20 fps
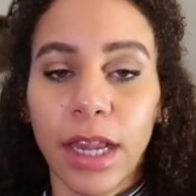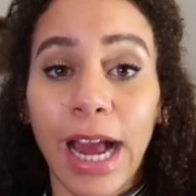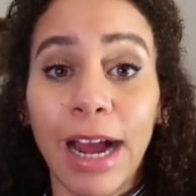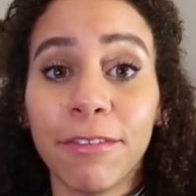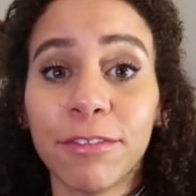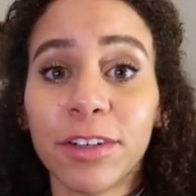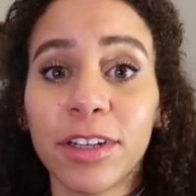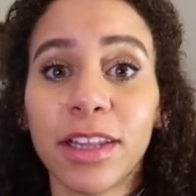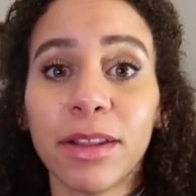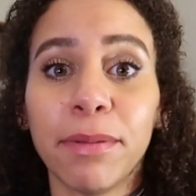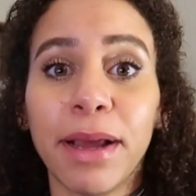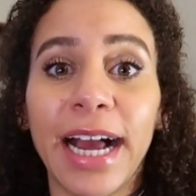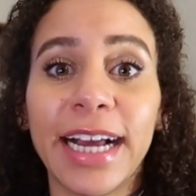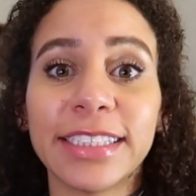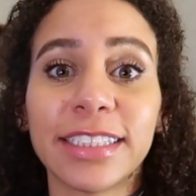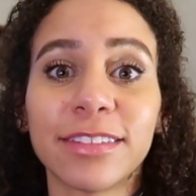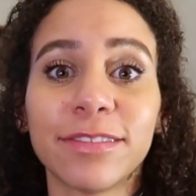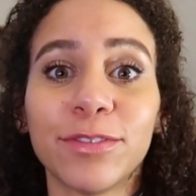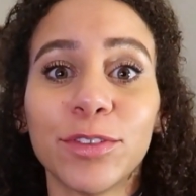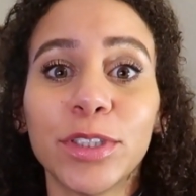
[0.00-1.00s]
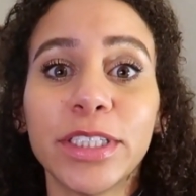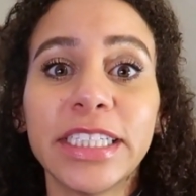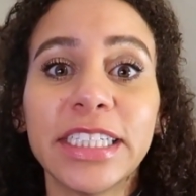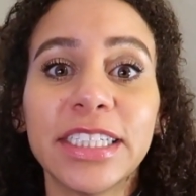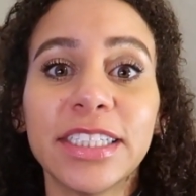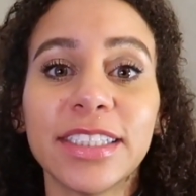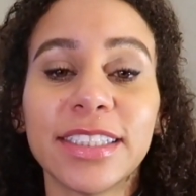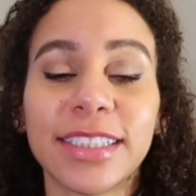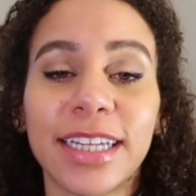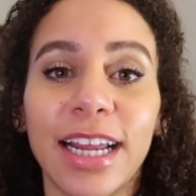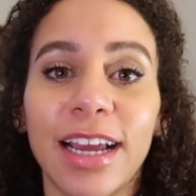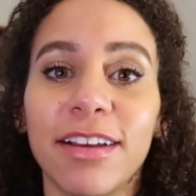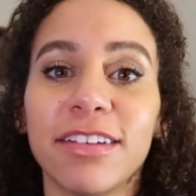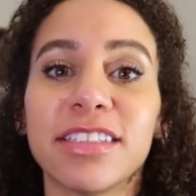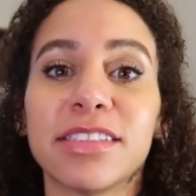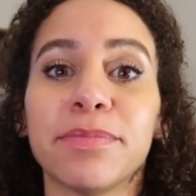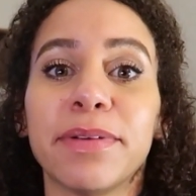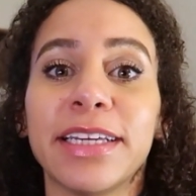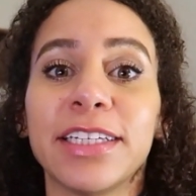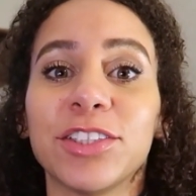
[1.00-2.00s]
After the past 4 years that I have
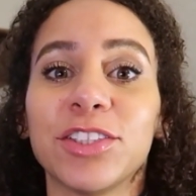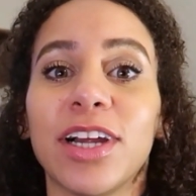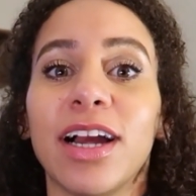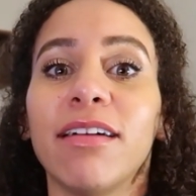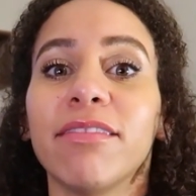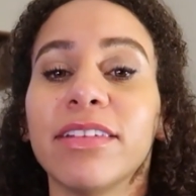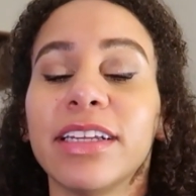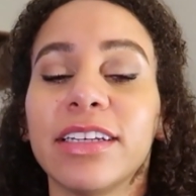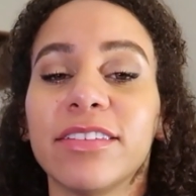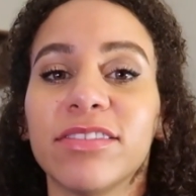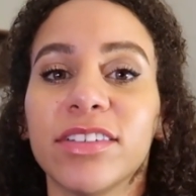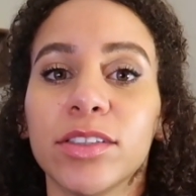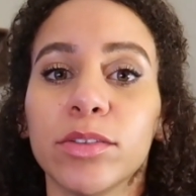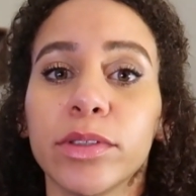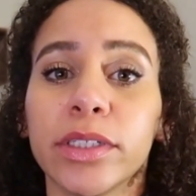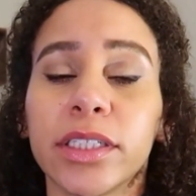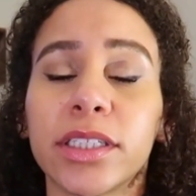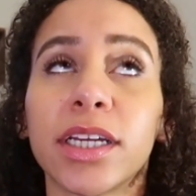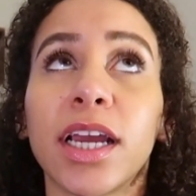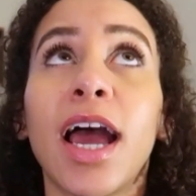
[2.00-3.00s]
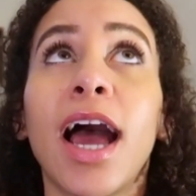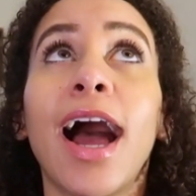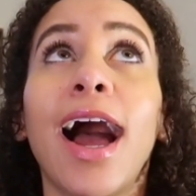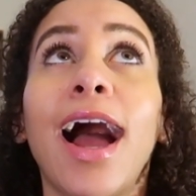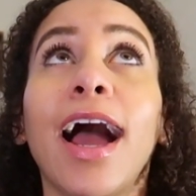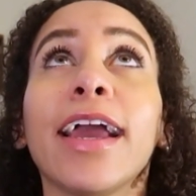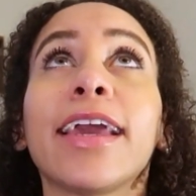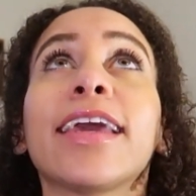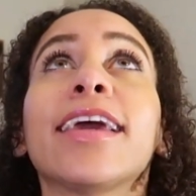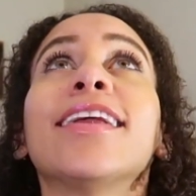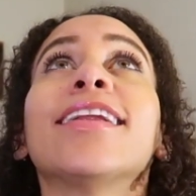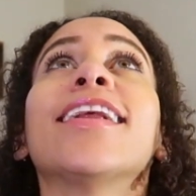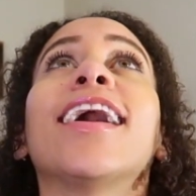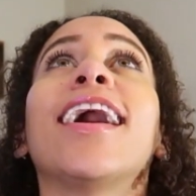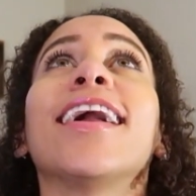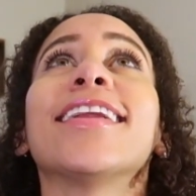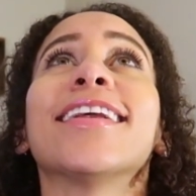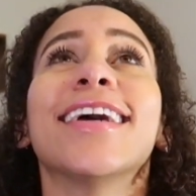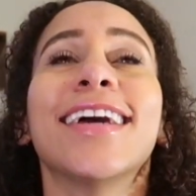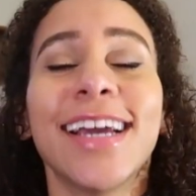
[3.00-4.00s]
spent traveling for work, I
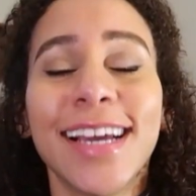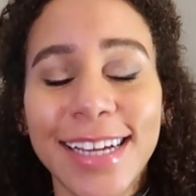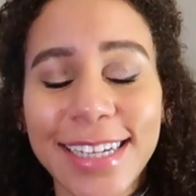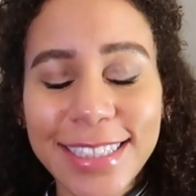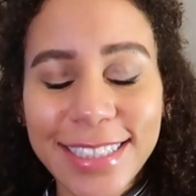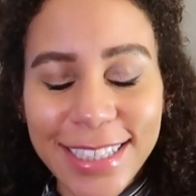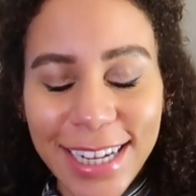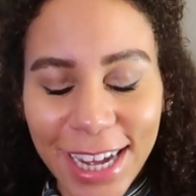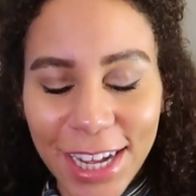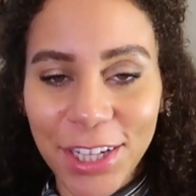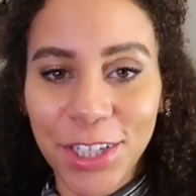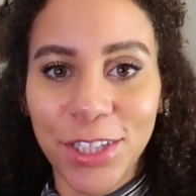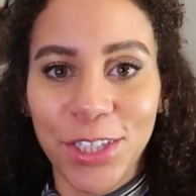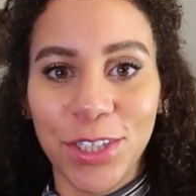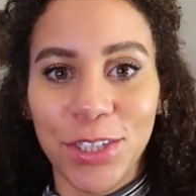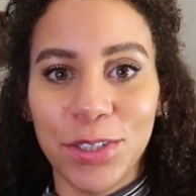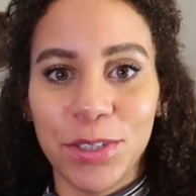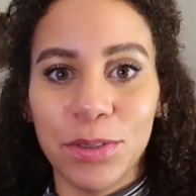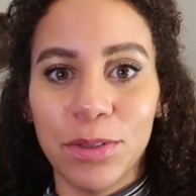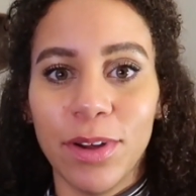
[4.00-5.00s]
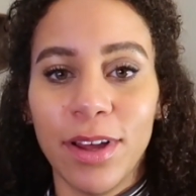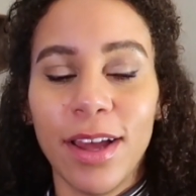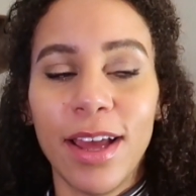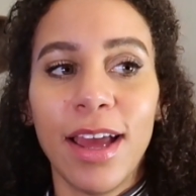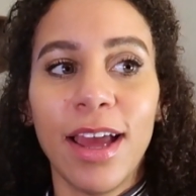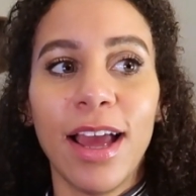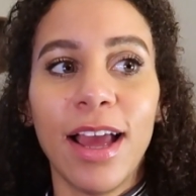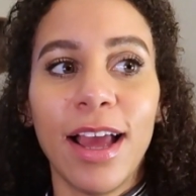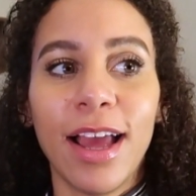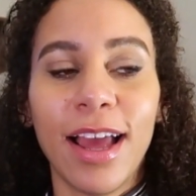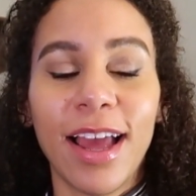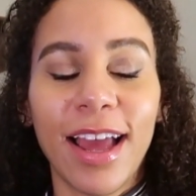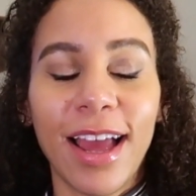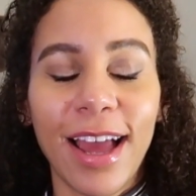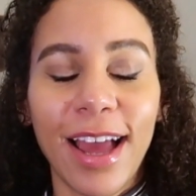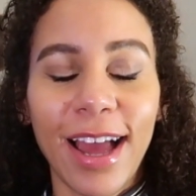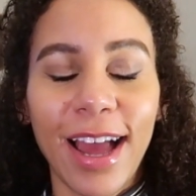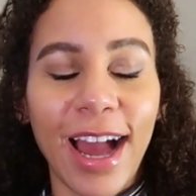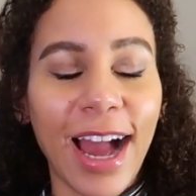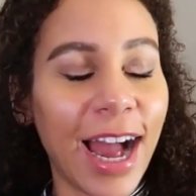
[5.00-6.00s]
cannot tell you
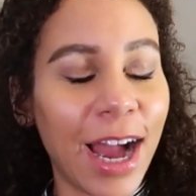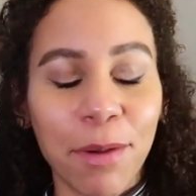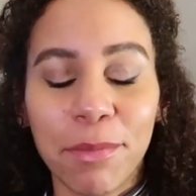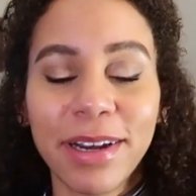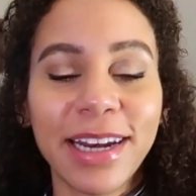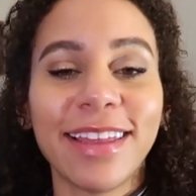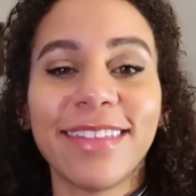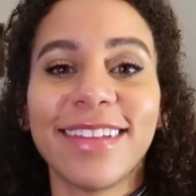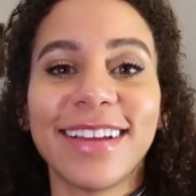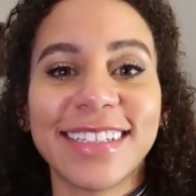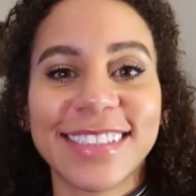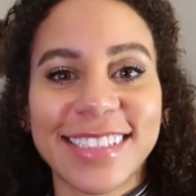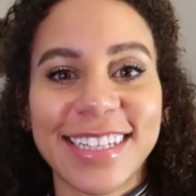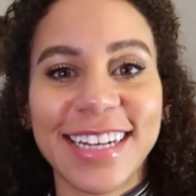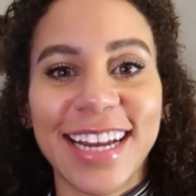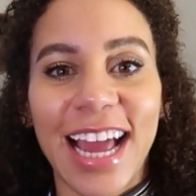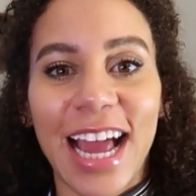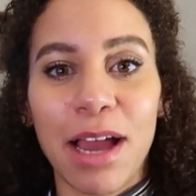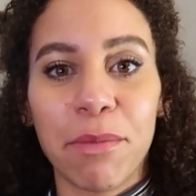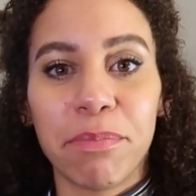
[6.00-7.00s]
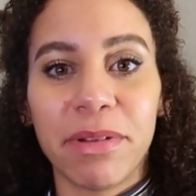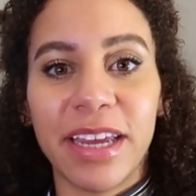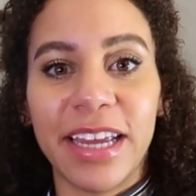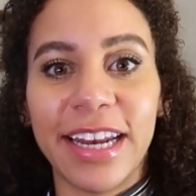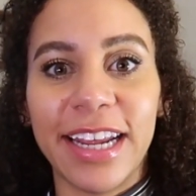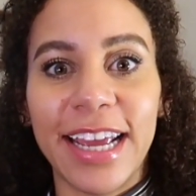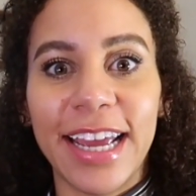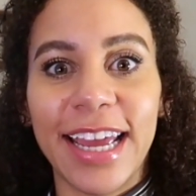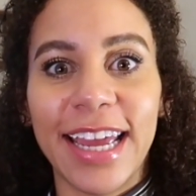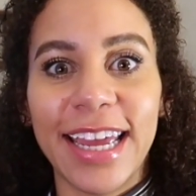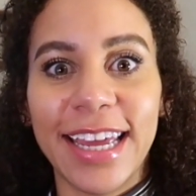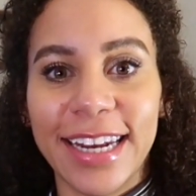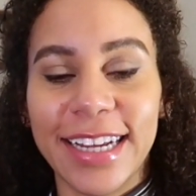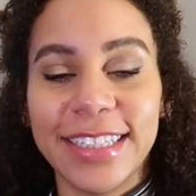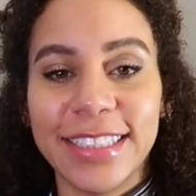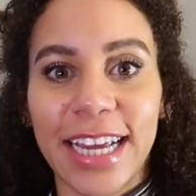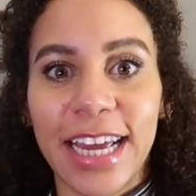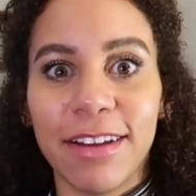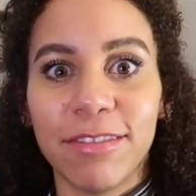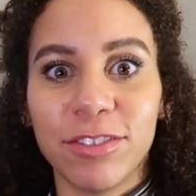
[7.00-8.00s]
how many things can happen in a
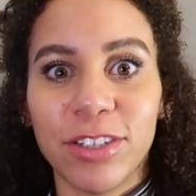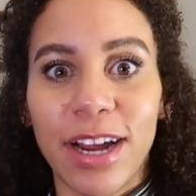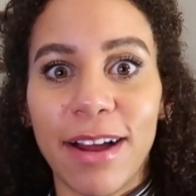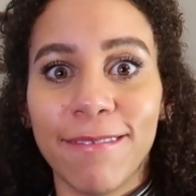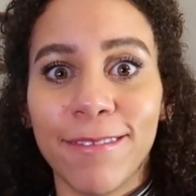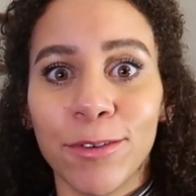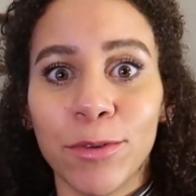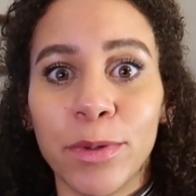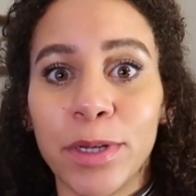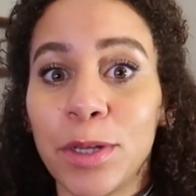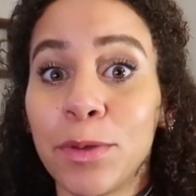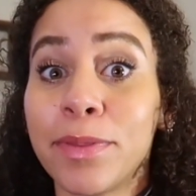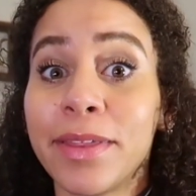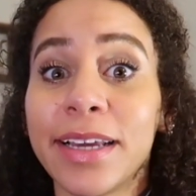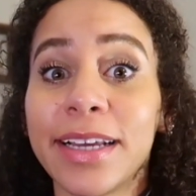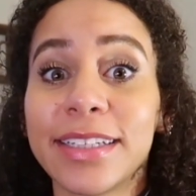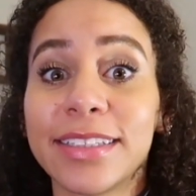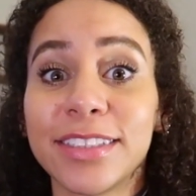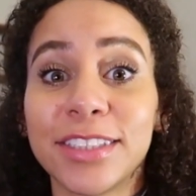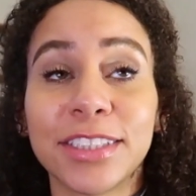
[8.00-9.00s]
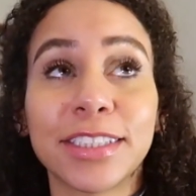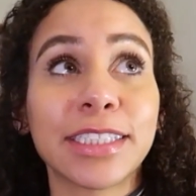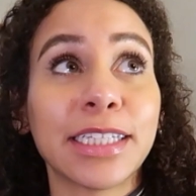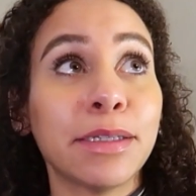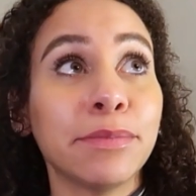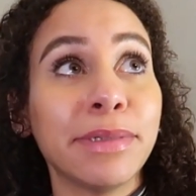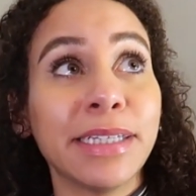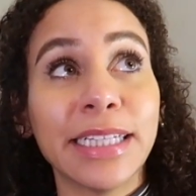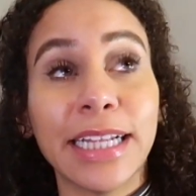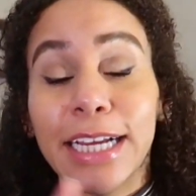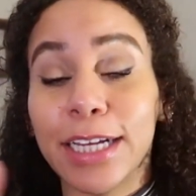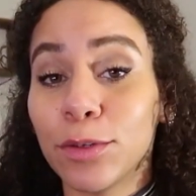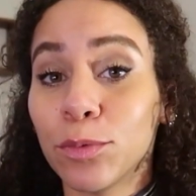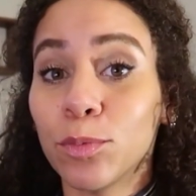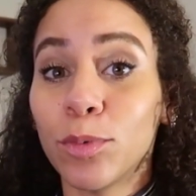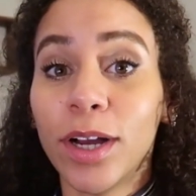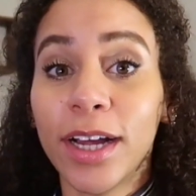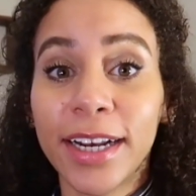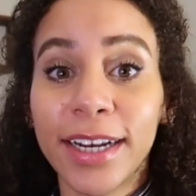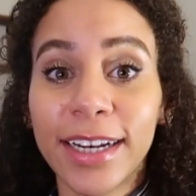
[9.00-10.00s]
day of travel when you think it's just going to be like
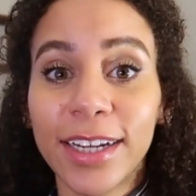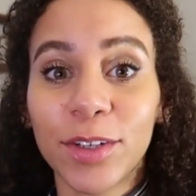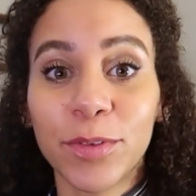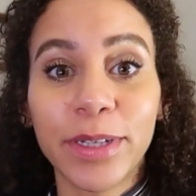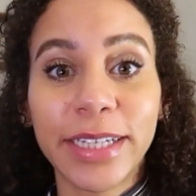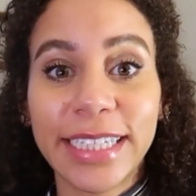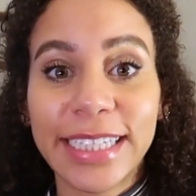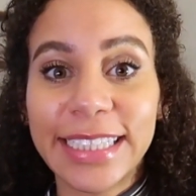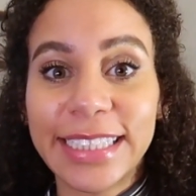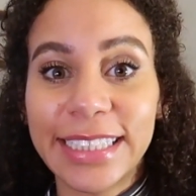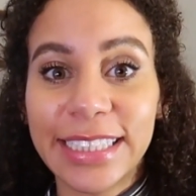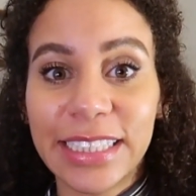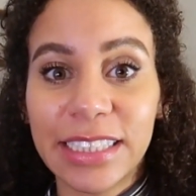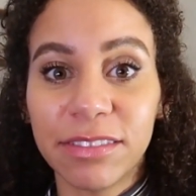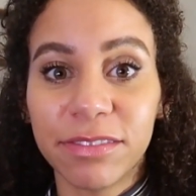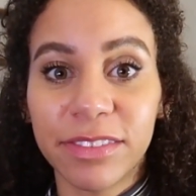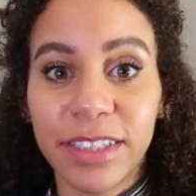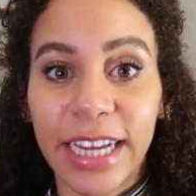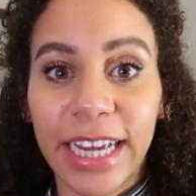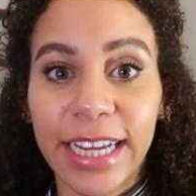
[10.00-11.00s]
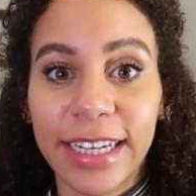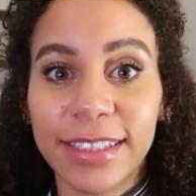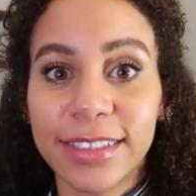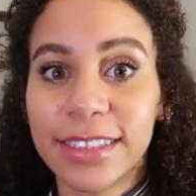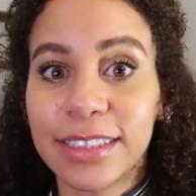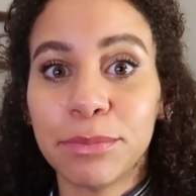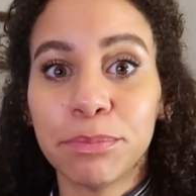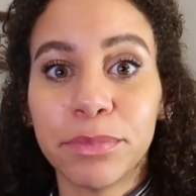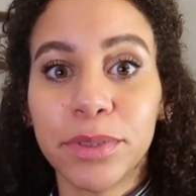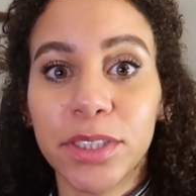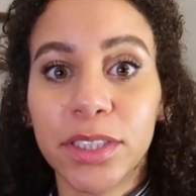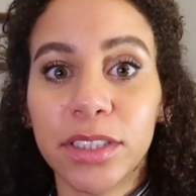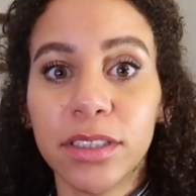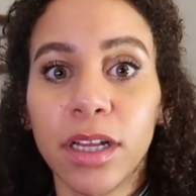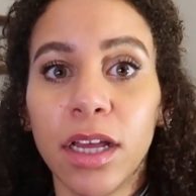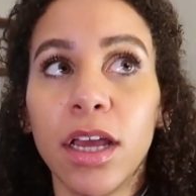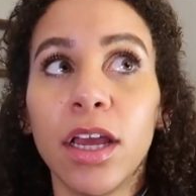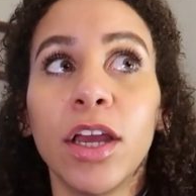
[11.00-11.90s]
one quick, easy flight, simple.